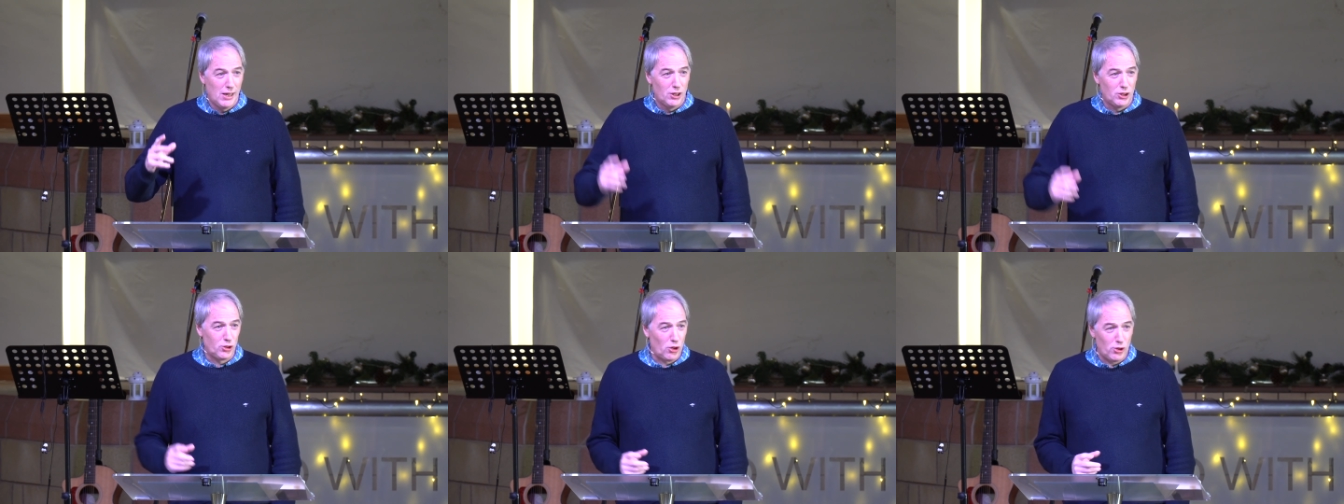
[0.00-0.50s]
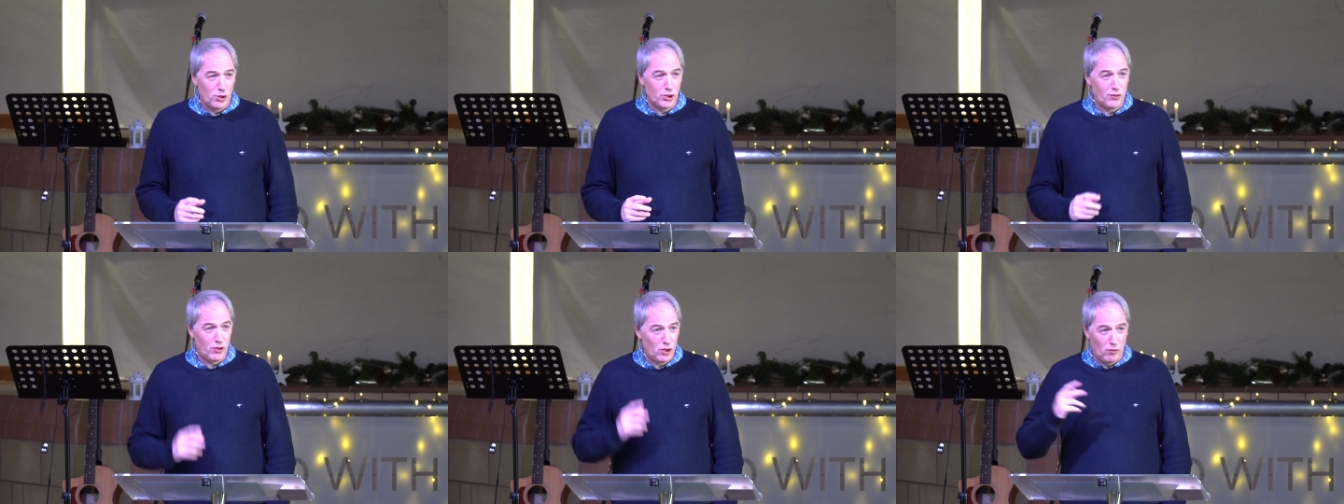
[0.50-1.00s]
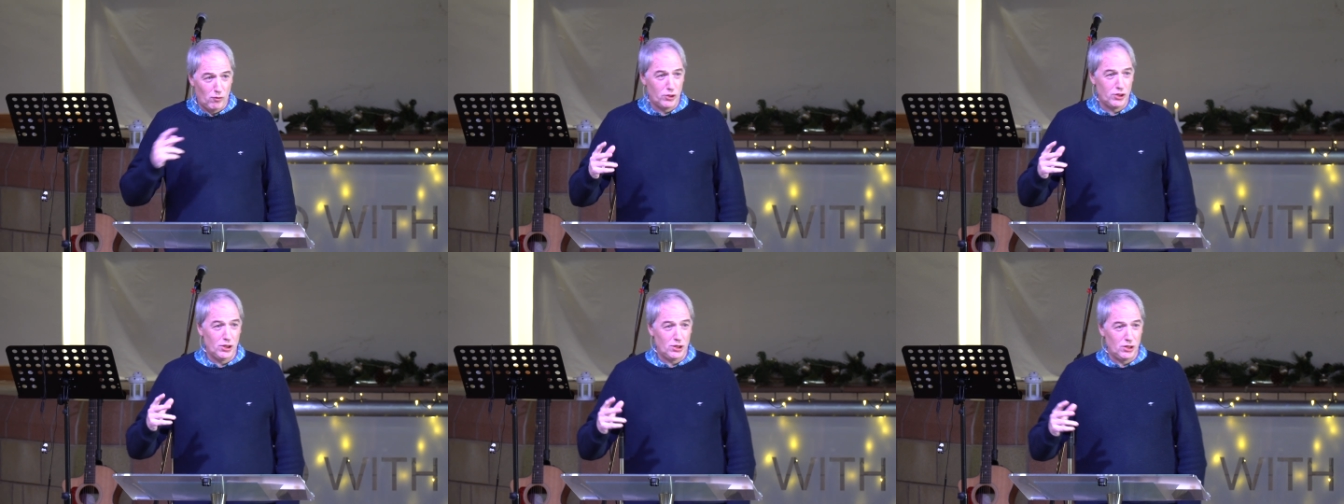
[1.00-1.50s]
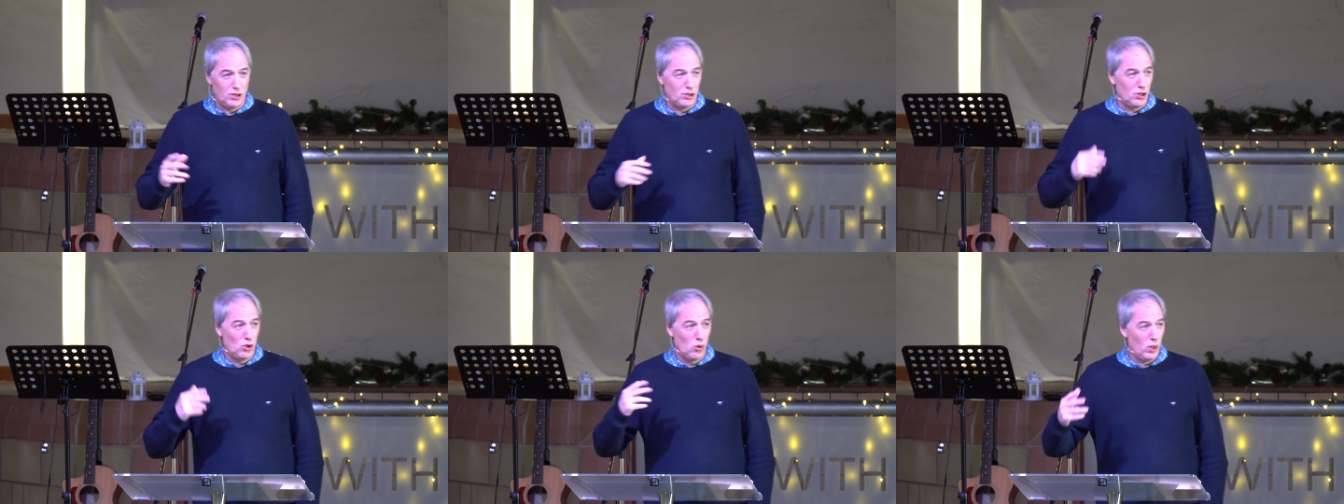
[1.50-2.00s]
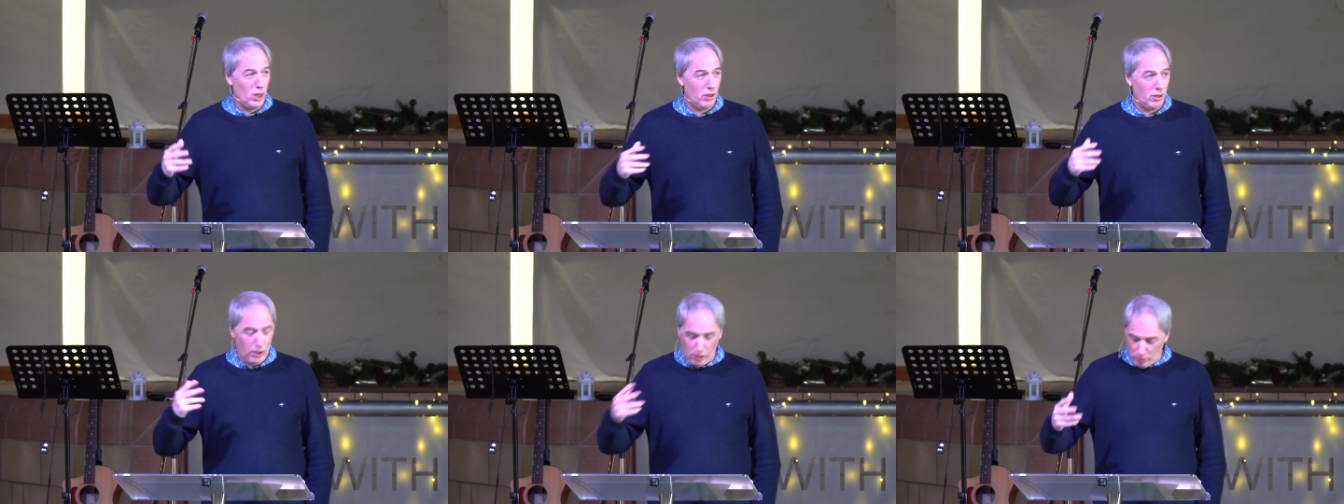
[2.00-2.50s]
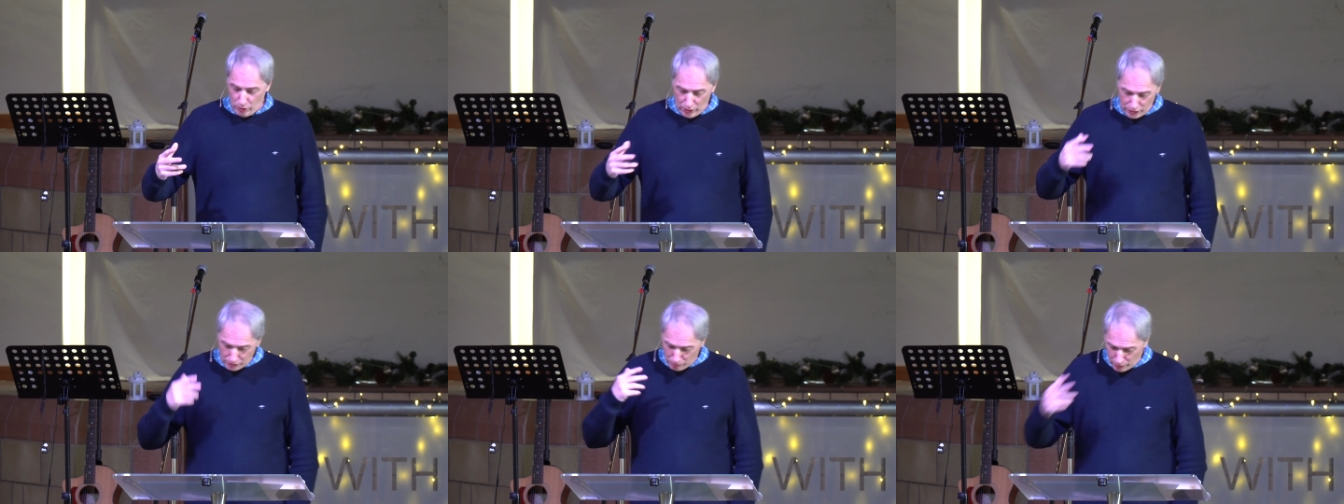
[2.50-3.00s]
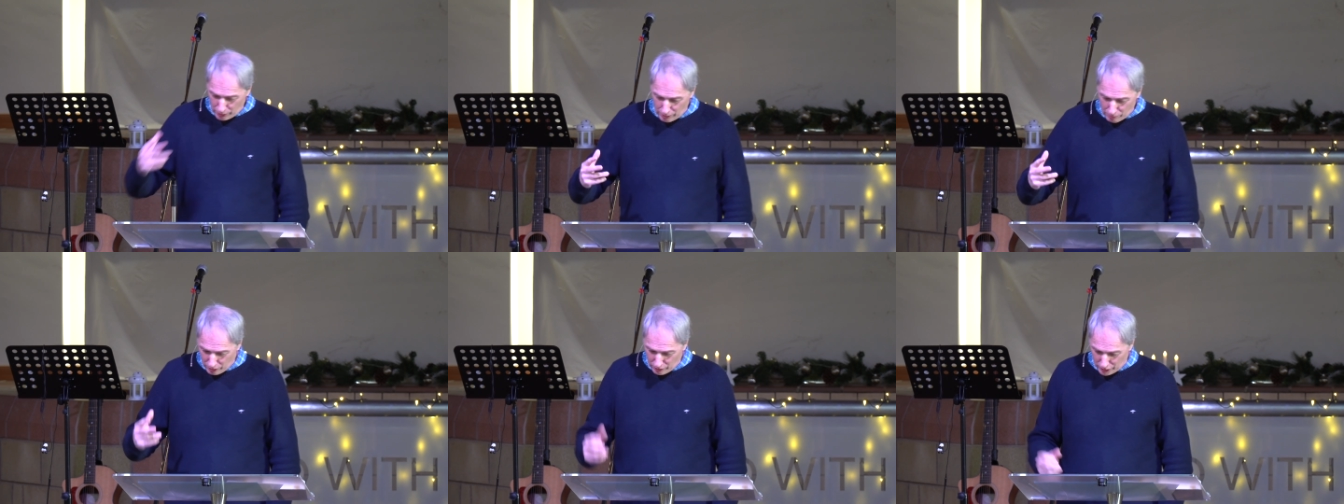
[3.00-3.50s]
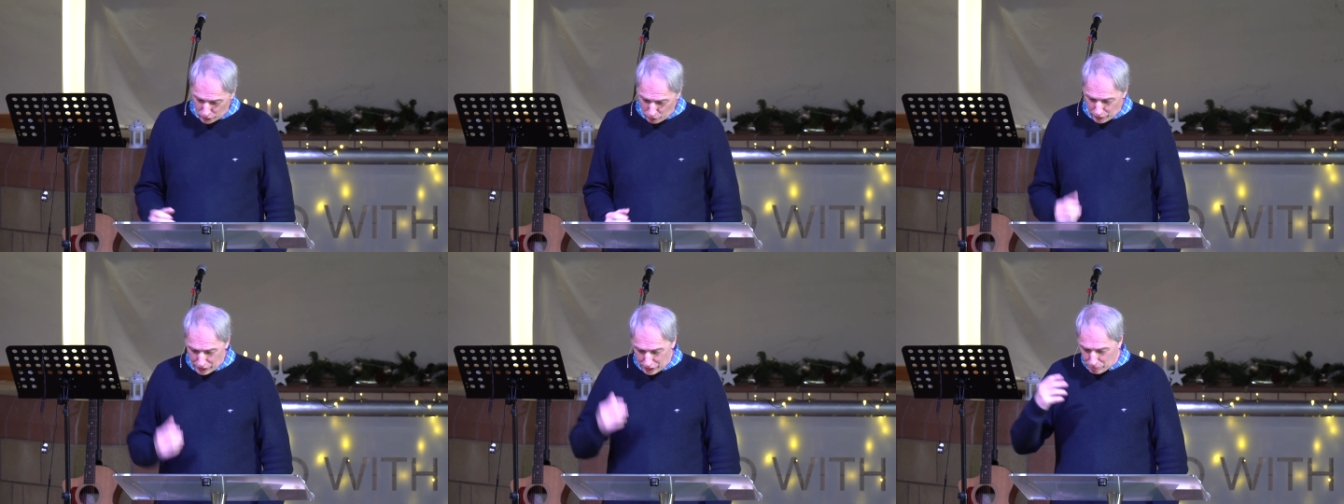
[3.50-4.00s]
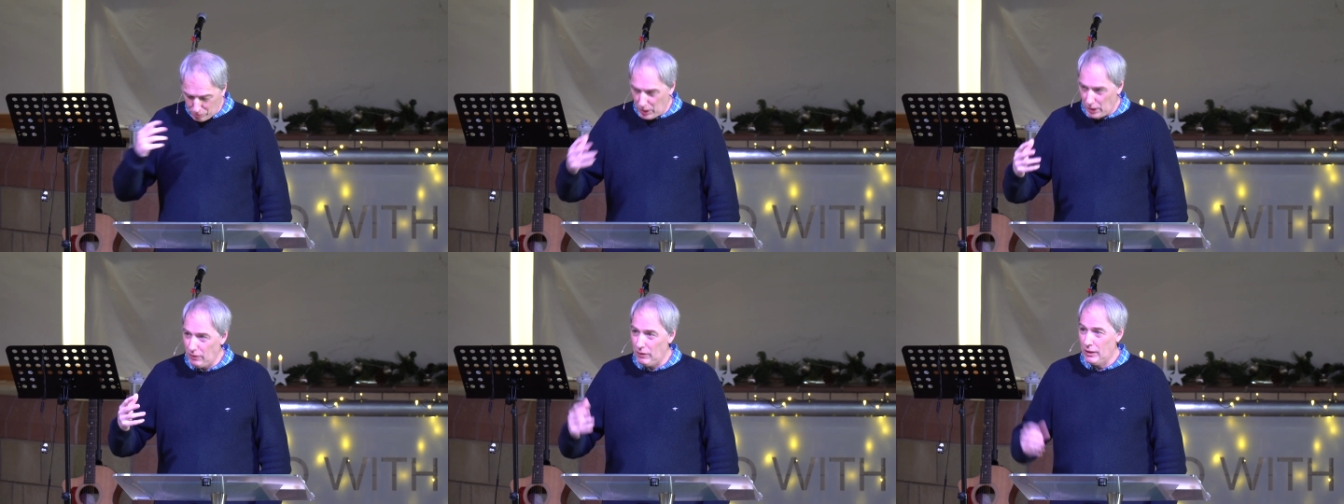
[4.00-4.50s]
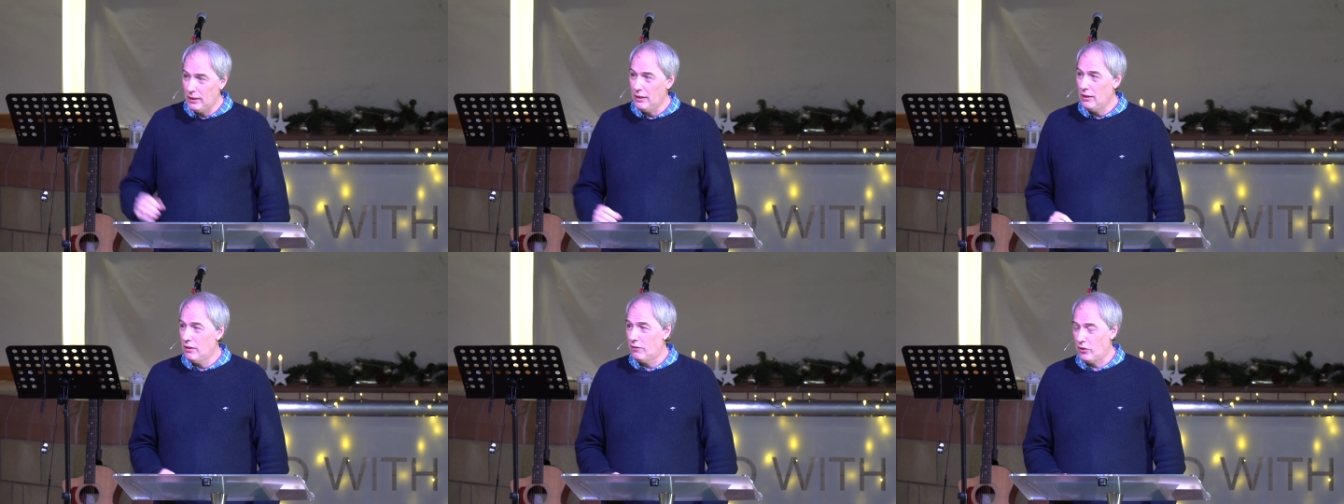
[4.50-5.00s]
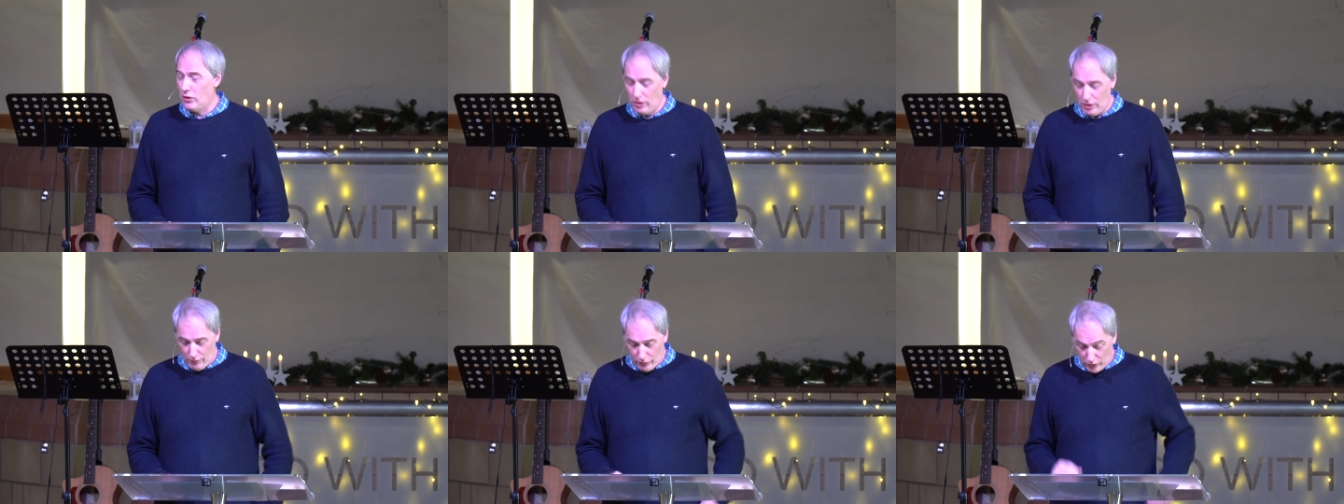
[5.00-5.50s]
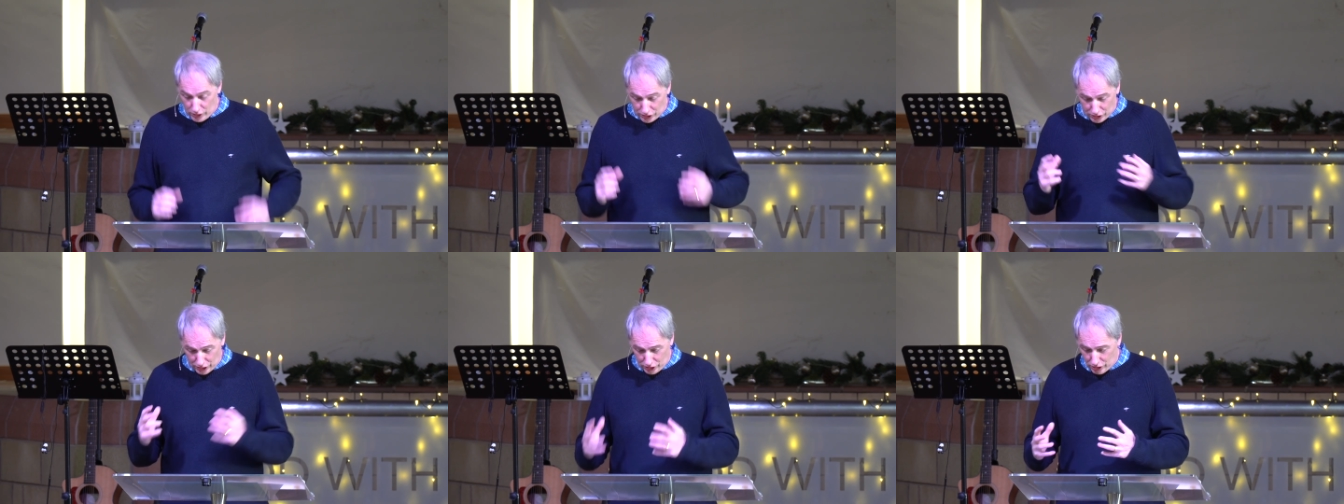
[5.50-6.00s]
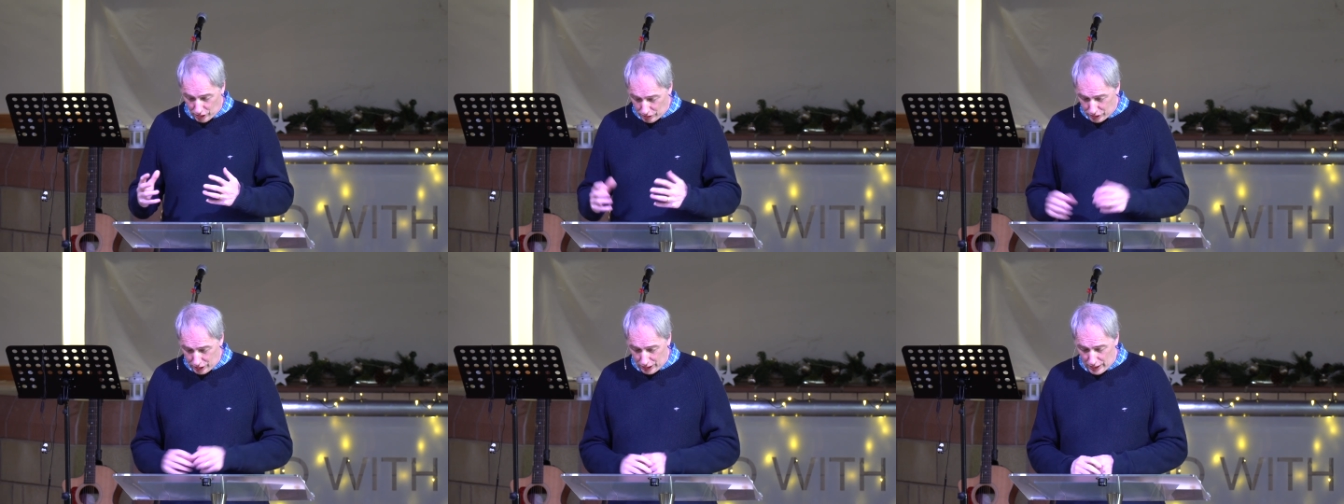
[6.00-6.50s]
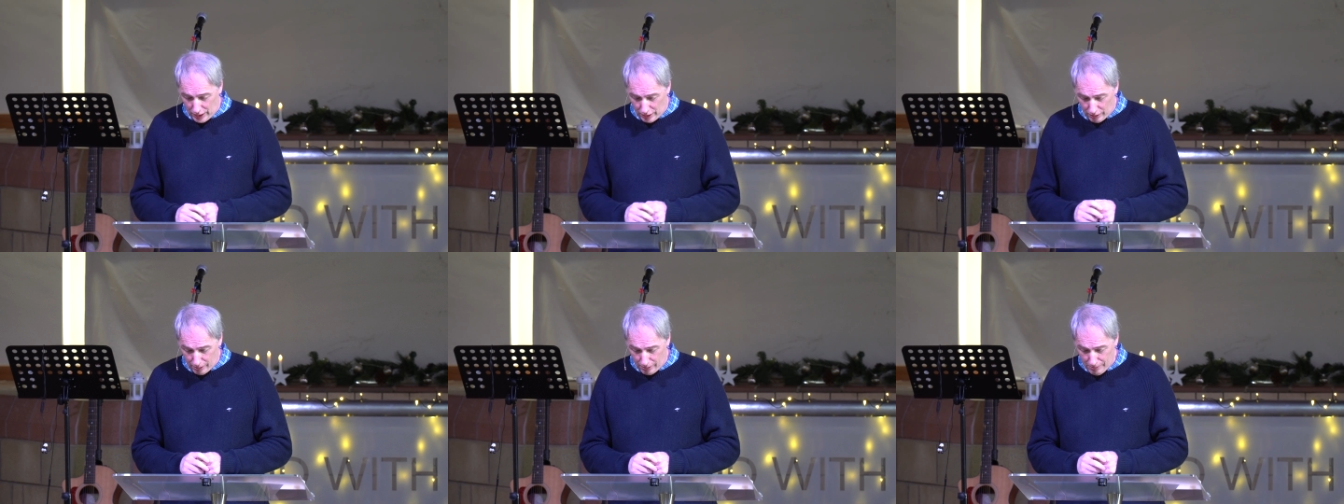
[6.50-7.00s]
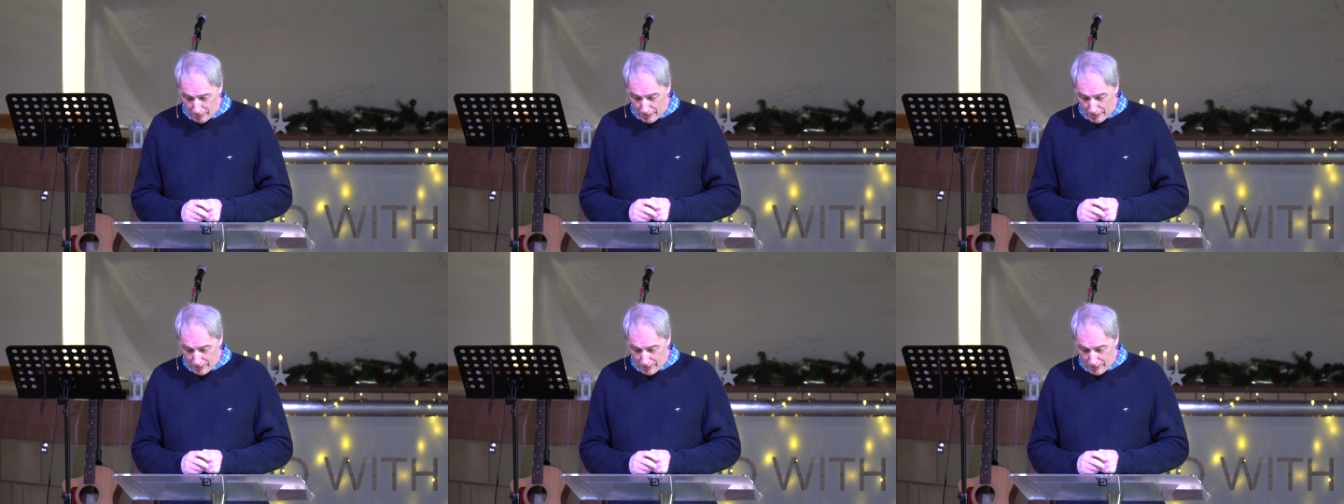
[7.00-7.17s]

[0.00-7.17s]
starters for conversations as you go away and think about this and pray about this. What does this mean for, for us as a church together?